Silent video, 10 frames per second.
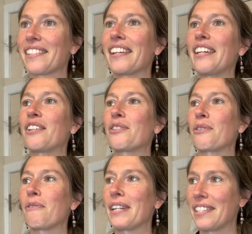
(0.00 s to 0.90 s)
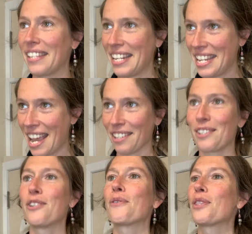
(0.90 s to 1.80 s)
designer, so I said
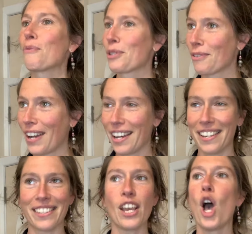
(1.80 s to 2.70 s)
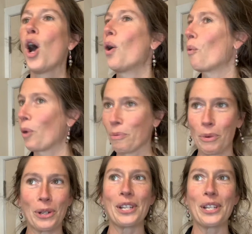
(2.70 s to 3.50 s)
yes to doing the Wizard of Oz one more